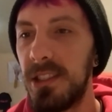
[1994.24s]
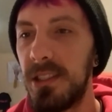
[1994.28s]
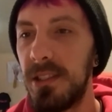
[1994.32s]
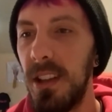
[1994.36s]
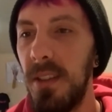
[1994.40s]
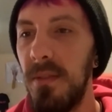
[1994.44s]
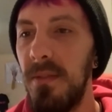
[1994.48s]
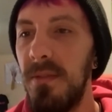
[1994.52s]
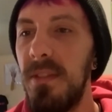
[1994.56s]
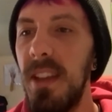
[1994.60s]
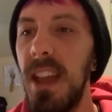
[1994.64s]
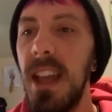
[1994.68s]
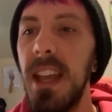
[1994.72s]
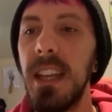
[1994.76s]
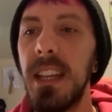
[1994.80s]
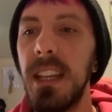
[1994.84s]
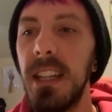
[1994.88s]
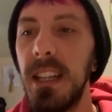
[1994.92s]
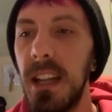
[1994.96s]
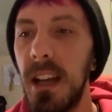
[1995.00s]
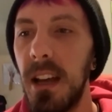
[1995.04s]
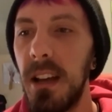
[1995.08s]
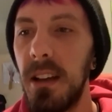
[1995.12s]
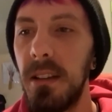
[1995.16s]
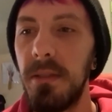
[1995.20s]
vague
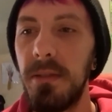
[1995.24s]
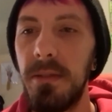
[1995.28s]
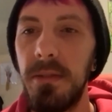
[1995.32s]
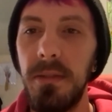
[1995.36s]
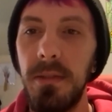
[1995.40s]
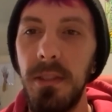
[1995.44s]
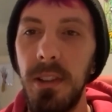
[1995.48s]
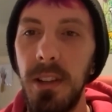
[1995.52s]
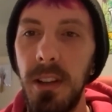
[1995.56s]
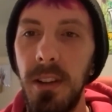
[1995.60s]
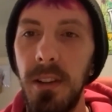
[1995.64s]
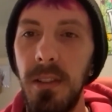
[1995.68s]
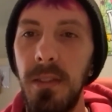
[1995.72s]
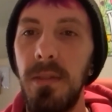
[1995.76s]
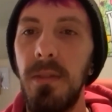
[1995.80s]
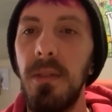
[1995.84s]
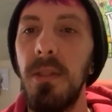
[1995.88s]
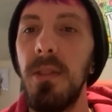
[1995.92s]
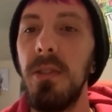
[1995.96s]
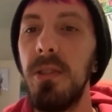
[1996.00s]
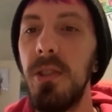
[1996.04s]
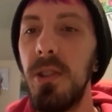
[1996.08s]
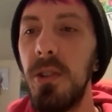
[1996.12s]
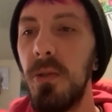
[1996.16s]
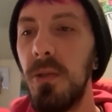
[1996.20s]
enough for
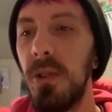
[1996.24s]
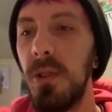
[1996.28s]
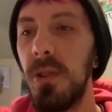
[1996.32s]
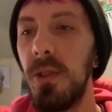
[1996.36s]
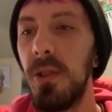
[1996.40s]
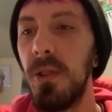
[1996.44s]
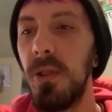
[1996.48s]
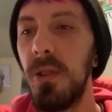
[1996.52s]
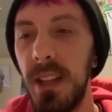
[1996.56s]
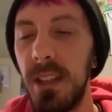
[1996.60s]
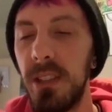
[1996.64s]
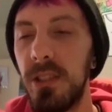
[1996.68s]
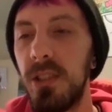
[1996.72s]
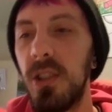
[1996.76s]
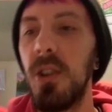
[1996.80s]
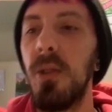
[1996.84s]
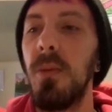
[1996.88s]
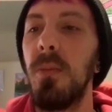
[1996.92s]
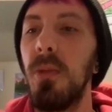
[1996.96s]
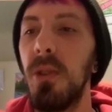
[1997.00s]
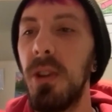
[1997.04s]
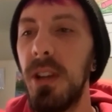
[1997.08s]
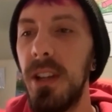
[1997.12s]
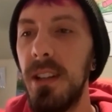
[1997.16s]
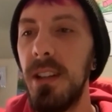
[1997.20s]
you to
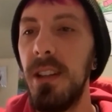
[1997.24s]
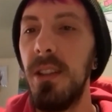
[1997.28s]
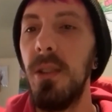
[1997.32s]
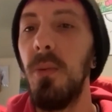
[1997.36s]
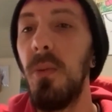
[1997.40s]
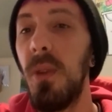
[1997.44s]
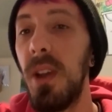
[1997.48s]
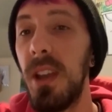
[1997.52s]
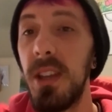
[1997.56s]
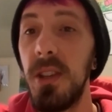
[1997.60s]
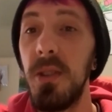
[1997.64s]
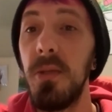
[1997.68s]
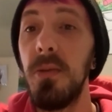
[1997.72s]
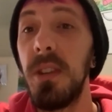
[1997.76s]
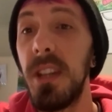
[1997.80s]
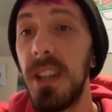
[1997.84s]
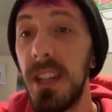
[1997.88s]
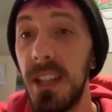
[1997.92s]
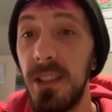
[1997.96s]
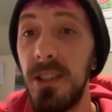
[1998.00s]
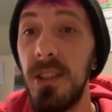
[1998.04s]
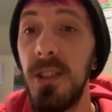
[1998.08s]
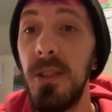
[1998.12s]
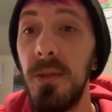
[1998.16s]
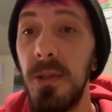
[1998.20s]
interpret it the way you
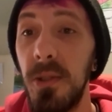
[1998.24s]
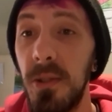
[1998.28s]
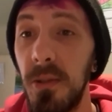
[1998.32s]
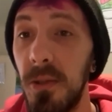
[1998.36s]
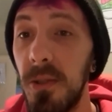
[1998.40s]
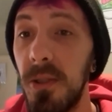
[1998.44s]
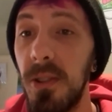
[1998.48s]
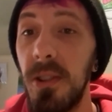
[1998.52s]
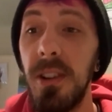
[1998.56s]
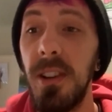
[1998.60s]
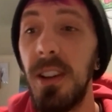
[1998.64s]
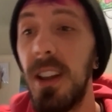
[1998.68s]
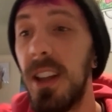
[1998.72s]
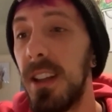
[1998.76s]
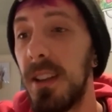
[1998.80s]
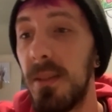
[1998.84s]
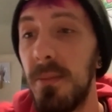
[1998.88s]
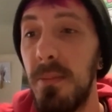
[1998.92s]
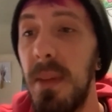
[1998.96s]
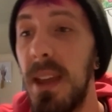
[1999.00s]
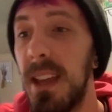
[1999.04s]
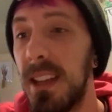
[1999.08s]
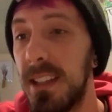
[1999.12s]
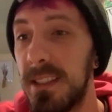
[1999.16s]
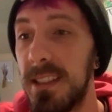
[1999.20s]
need to in order to like
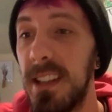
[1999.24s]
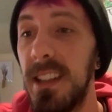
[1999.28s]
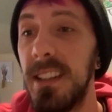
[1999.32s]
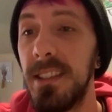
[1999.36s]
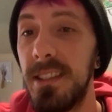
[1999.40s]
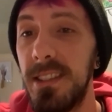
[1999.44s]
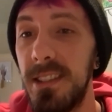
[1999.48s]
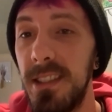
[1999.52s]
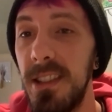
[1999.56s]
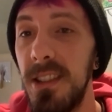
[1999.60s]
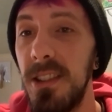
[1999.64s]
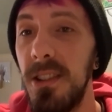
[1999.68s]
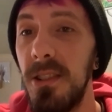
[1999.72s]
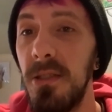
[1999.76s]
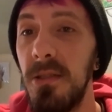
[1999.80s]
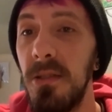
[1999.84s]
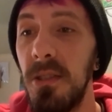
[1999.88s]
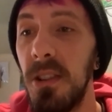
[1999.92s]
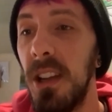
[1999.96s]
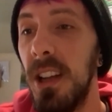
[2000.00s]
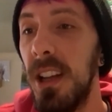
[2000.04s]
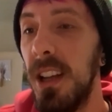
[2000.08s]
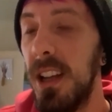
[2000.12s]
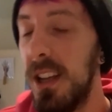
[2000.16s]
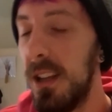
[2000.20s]
make sense to you,
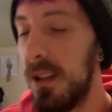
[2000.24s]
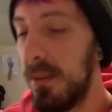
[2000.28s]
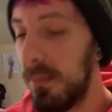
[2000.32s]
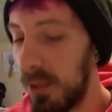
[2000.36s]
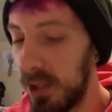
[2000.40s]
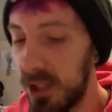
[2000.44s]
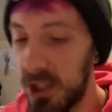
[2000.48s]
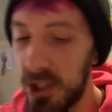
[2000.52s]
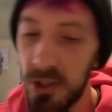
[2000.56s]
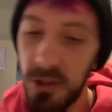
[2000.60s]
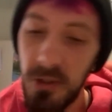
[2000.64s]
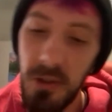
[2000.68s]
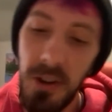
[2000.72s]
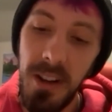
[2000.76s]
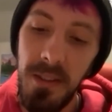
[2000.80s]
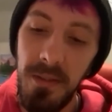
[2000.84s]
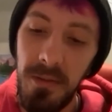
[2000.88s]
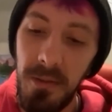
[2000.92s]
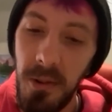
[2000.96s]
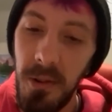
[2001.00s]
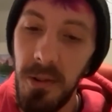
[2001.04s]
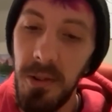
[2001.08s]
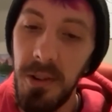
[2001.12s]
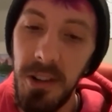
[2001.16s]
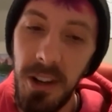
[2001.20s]
but
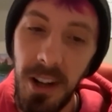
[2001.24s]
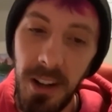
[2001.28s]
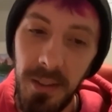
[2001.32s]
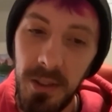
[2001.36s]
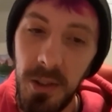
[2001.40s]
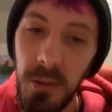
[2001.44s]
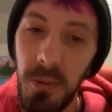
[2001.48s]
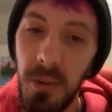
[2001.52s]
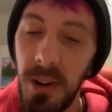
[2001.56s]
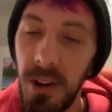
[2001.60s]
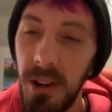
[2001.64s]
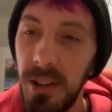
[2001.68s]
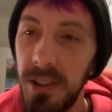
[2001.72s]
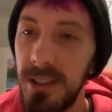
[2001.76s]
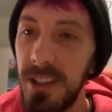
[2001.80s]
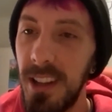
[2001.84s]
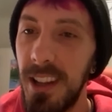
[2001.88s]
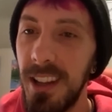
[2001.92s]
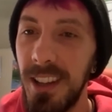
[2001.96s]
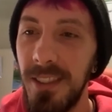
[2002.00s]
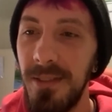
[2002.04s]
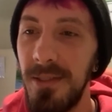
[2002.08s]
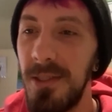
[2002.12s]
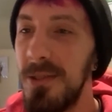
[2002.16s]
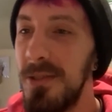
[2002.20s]
straightforward enough to where it's
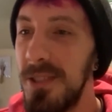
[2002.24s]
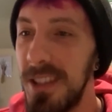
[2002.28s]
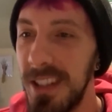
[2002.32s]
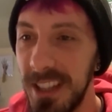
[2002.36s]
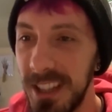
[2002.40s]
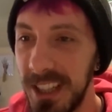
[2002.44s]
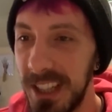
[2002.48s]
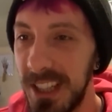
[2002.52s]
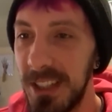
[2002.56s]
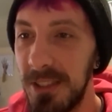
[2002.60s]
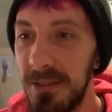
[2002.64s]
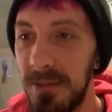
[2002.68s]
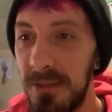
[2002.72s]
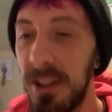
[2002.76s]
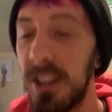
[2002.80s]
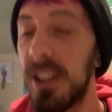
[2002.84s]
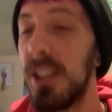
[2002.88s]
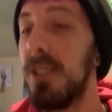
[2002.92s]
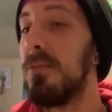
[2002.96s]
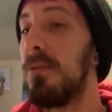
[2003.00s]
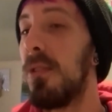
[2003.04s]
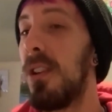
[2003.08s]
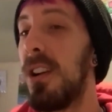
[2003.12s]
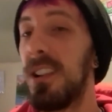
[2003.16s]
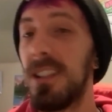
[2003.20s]
like, if you need a good
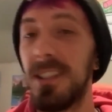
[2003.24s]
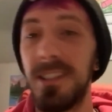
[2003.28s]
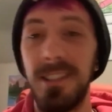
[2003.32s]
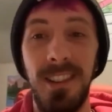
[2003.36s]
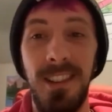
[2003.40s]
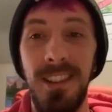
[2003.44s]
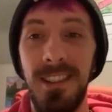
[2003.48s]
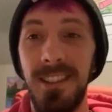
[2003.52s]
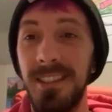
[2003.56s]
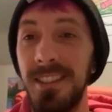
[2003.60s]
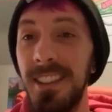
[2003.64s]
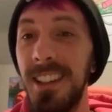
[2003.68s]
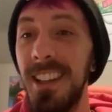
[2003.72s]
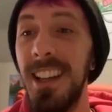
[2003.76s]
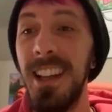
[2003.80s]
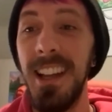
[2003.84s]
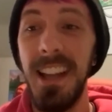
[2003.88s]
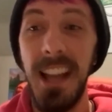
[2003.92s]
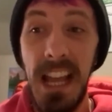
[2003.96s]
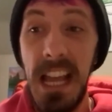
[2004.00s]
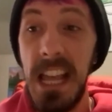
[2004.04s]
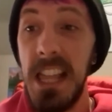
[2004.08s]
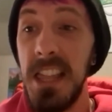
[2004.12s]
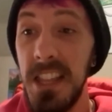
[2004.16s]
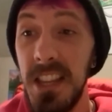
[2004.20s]
fucking rock song,
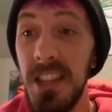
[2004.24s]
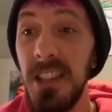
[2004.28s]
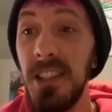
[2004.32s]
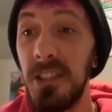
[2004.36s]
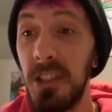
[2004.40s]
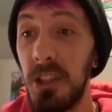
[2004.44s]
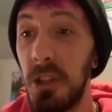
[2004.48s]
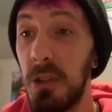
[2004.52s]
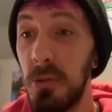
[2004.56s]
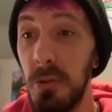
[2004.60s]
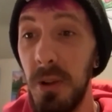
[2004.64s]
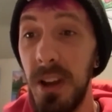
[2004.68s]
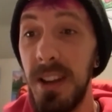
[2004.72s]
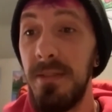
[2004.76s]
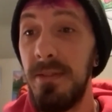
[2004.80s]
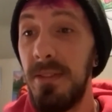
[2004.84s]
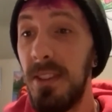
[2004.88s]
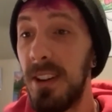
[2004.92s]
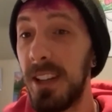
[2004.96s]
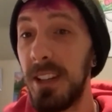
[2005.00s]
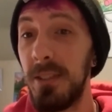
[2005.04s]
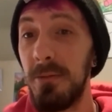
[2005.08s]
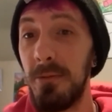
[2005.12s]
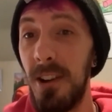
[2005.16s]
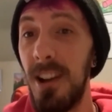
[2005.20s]
this is a great
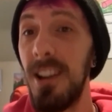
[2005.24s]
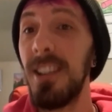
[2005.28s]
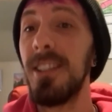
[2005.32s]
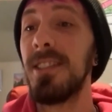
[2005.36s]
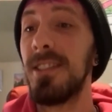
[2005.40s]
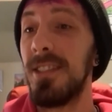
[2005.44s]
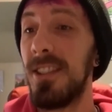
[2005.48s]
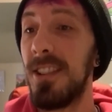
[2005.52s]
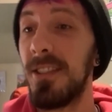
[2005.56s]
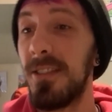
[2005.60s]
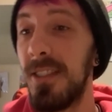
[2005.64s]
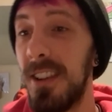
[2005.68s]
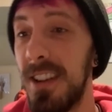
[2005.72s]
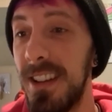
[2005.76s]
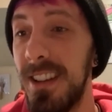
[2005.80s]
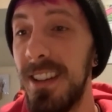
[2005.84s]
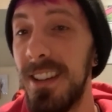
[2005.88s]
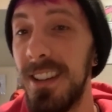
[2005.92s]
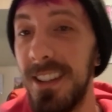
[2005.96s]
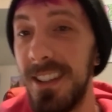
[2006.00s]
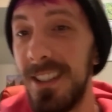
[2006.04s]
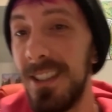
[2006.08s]
fucking rock song right here.